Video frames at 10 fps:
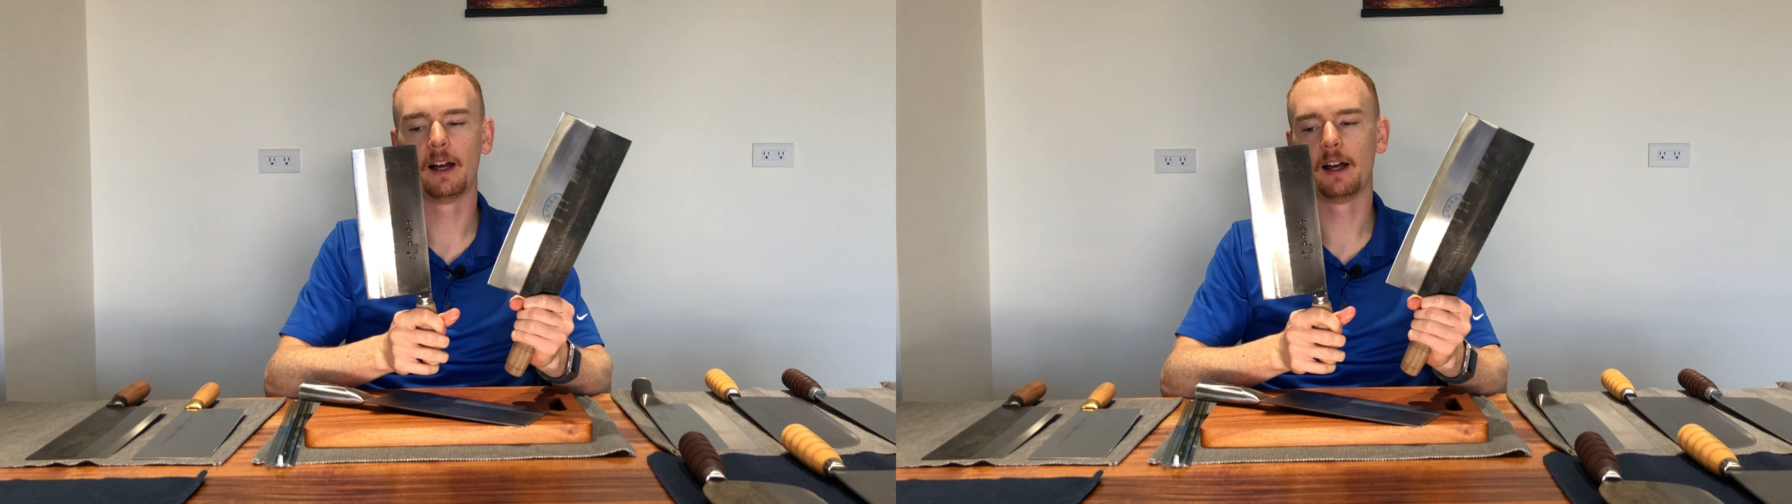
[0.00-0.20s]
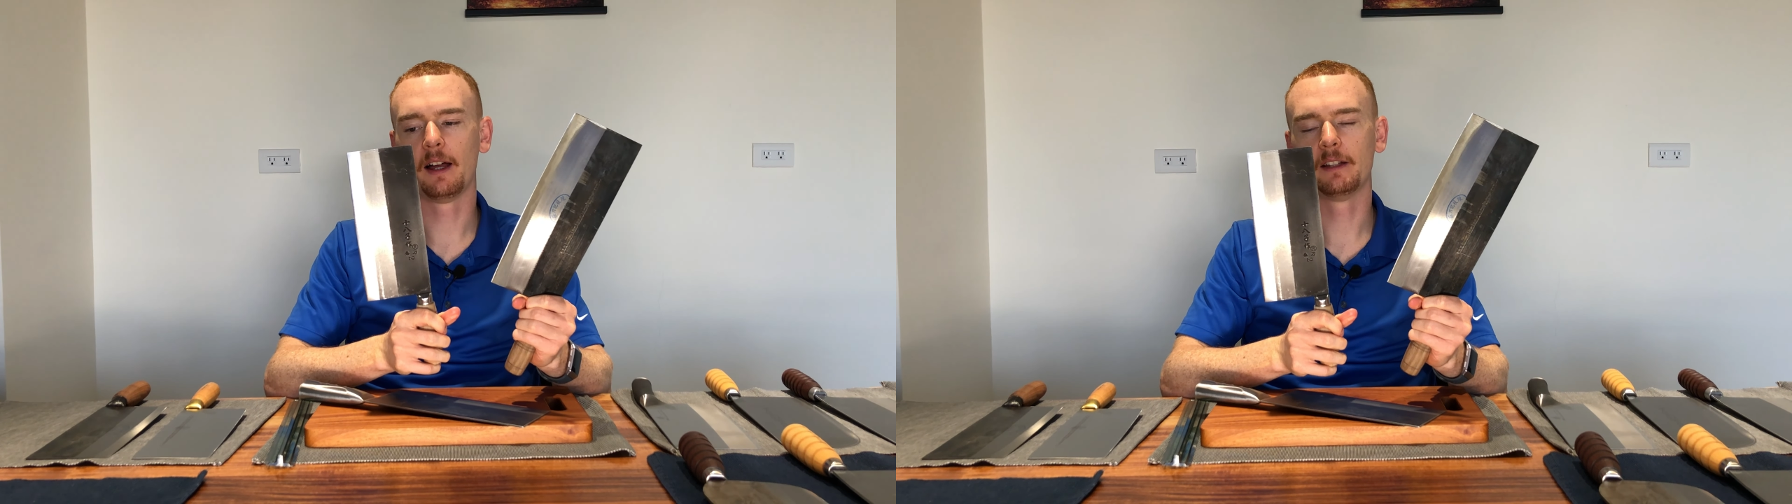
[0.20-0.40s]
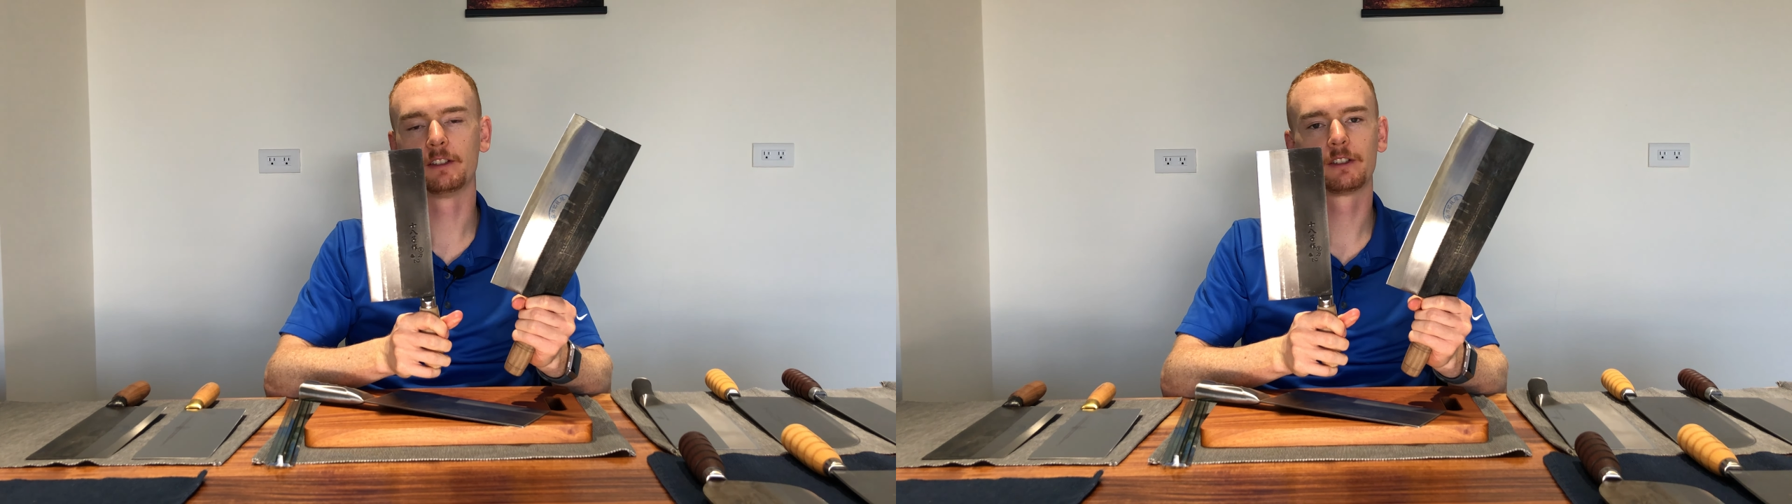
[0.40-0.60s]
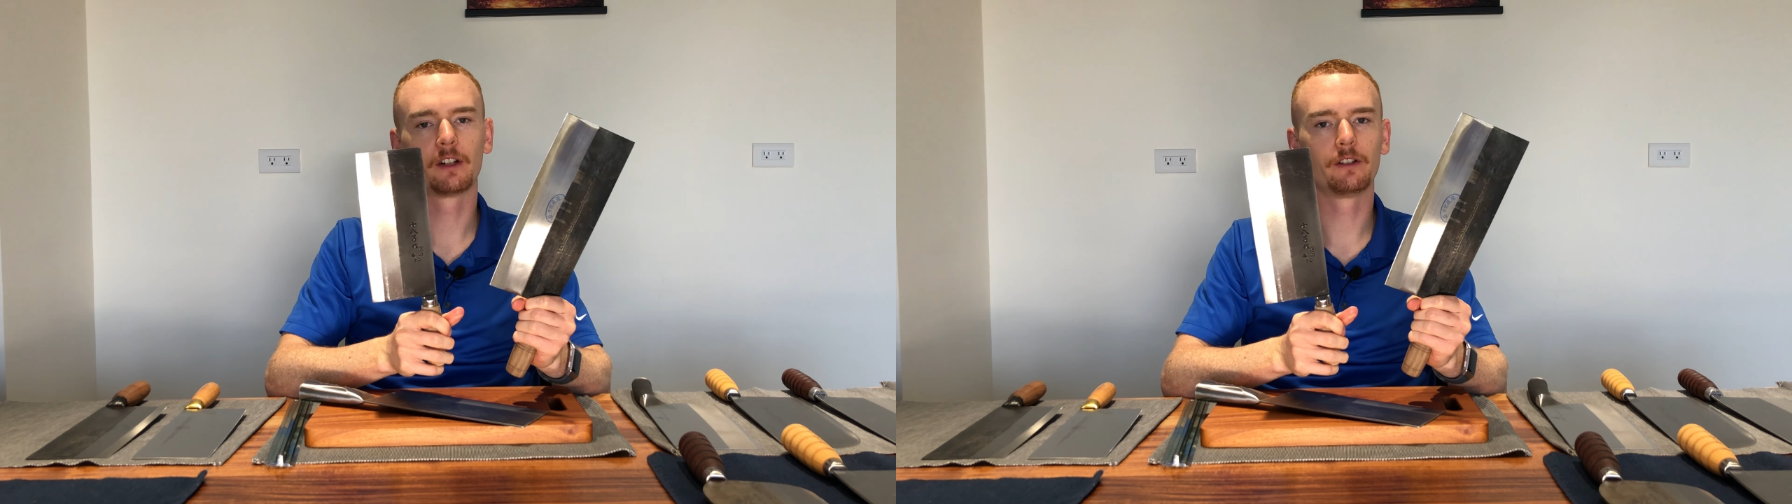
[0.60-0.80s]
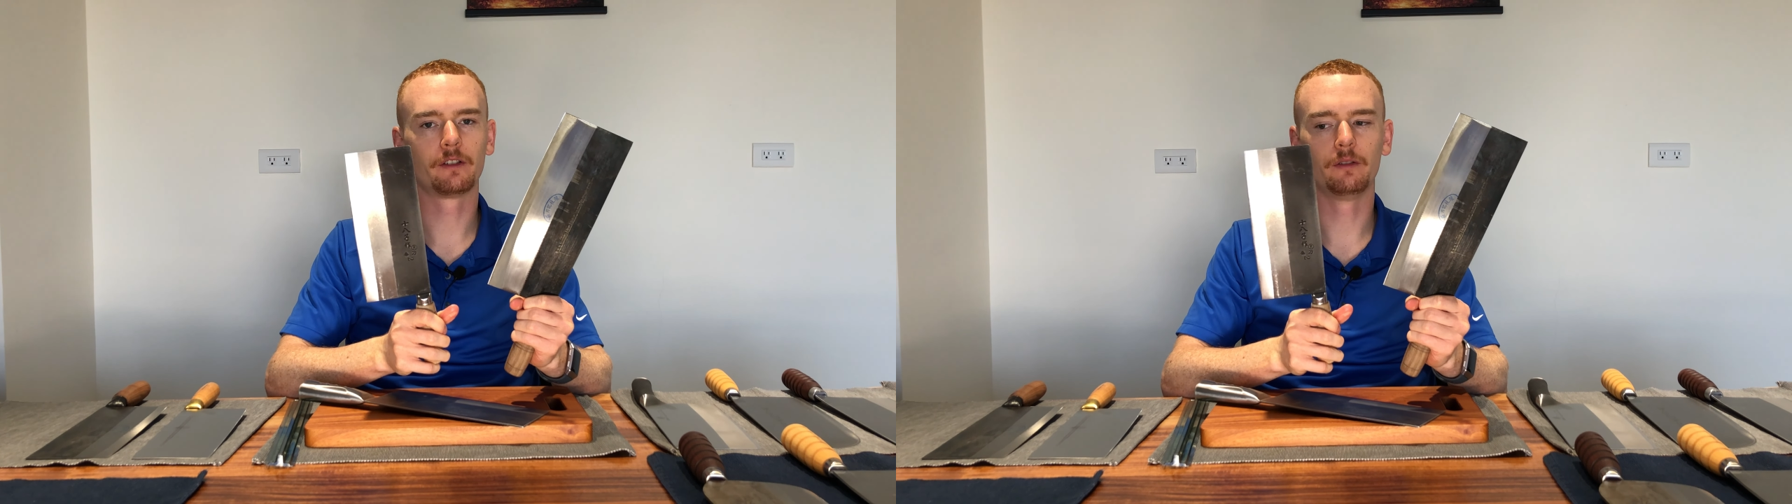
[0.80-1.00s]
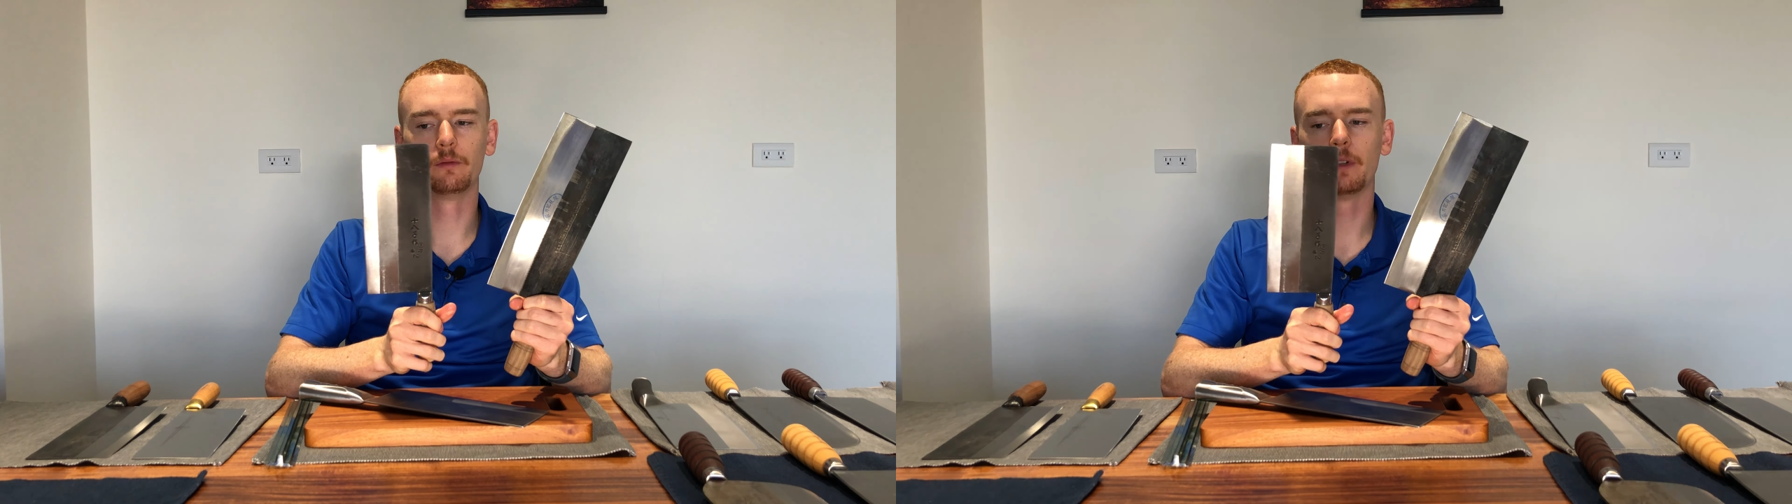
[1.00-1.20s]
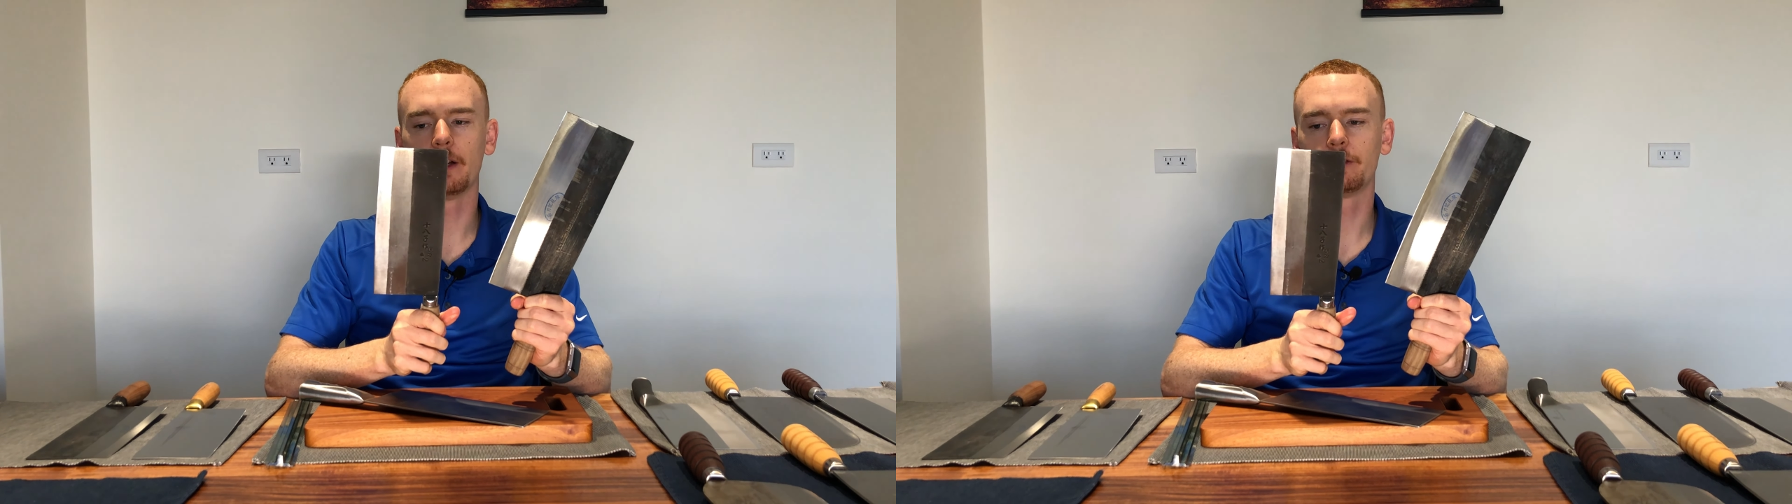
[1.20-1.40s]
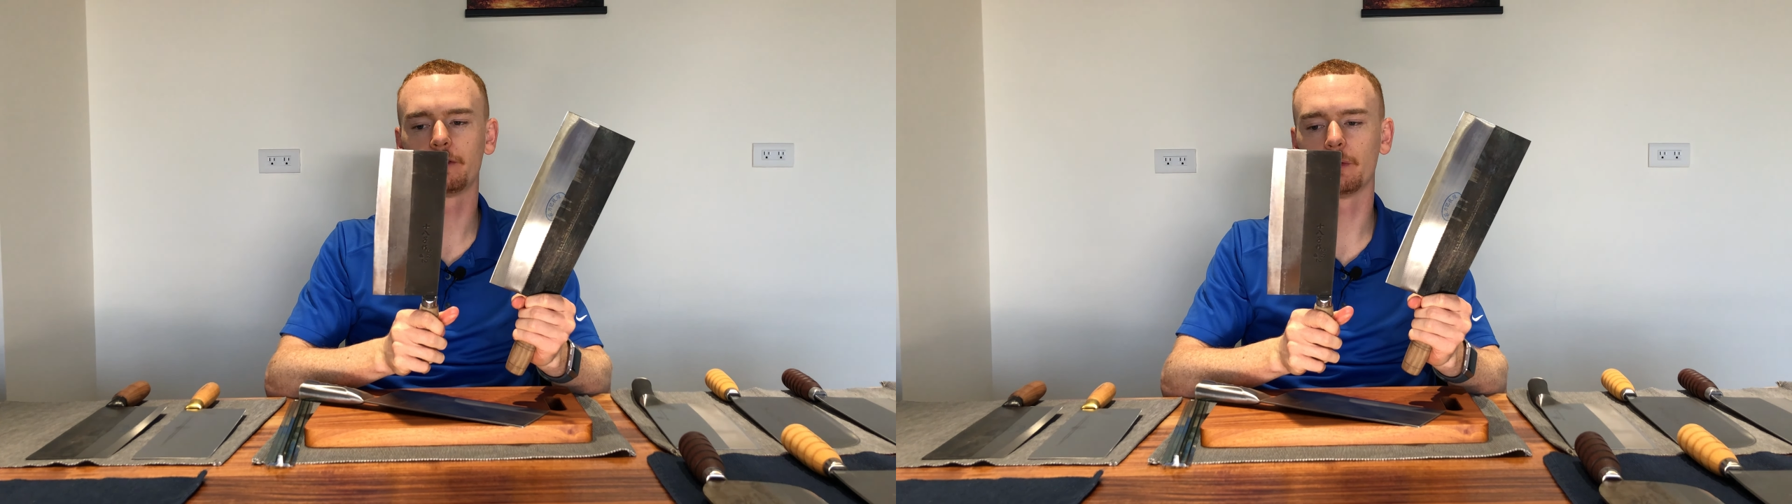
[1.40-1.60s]
and start to
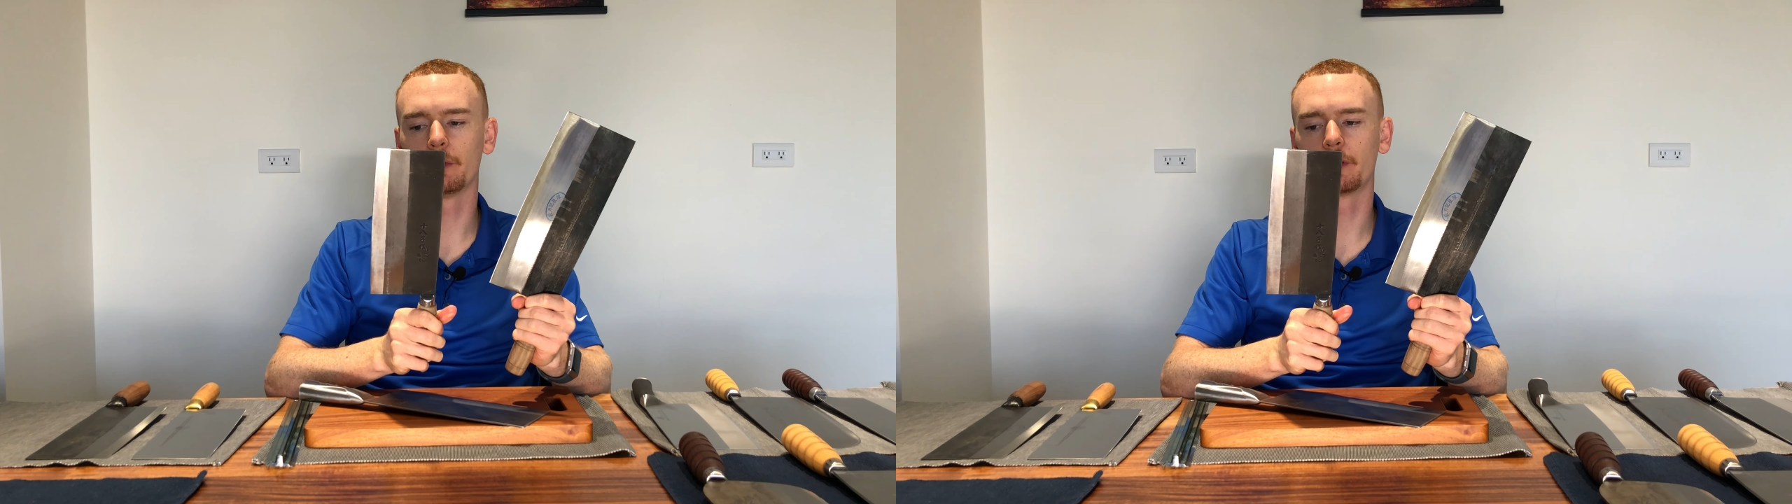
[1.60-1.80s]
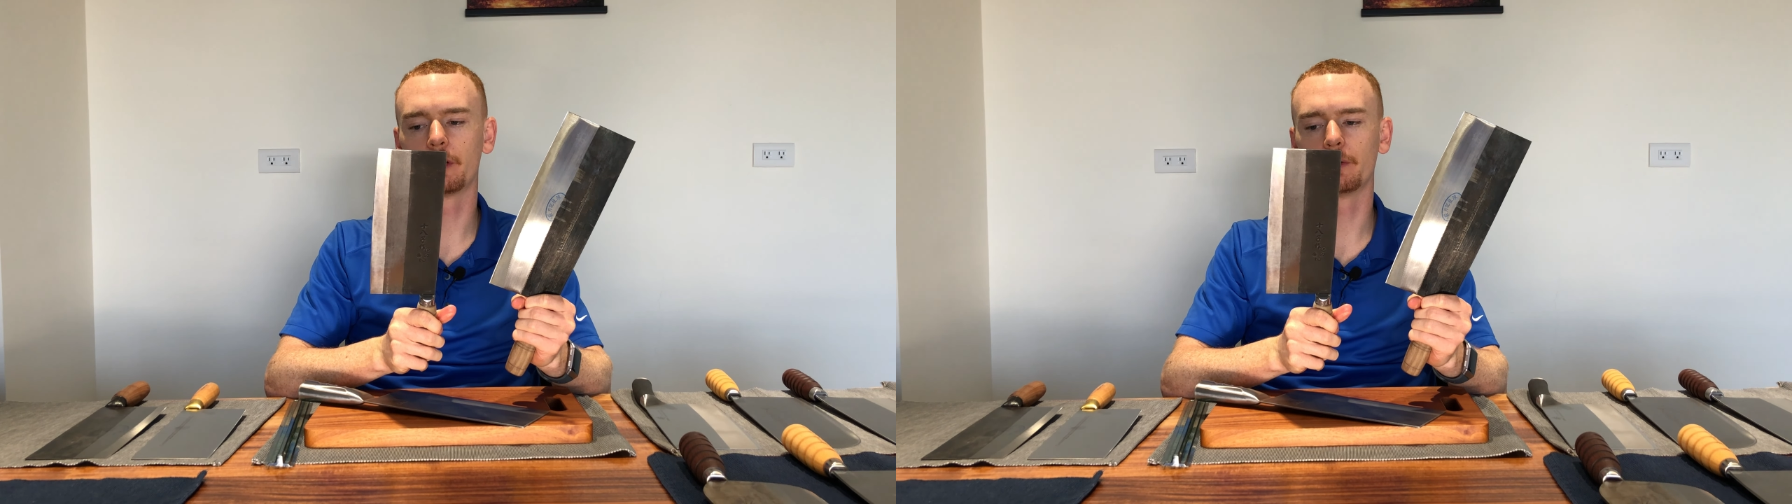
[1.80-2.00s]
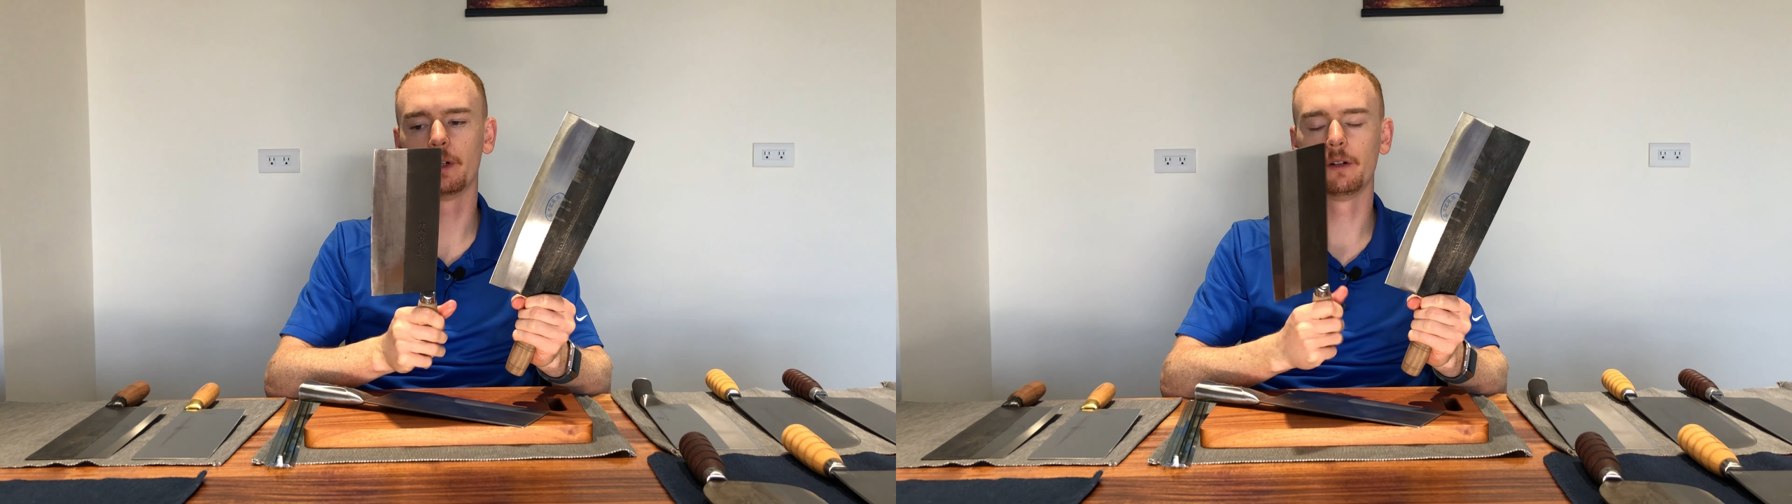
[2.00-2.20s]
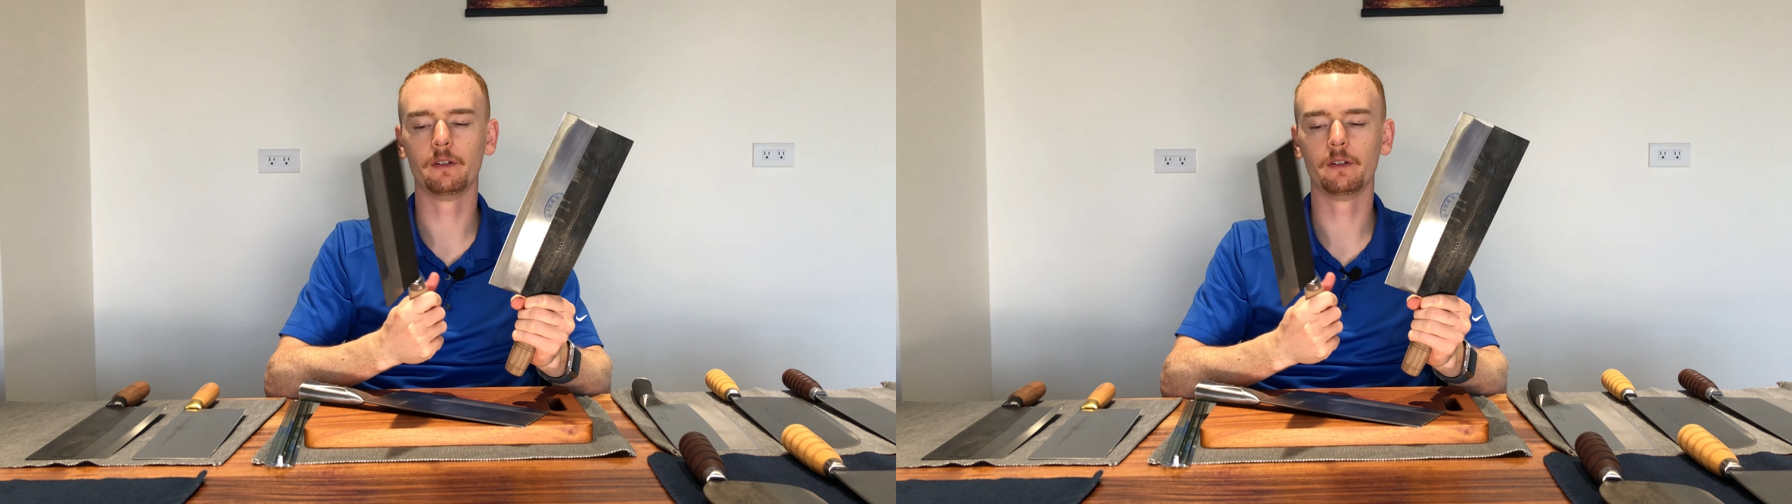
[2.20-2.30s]
rust or corrode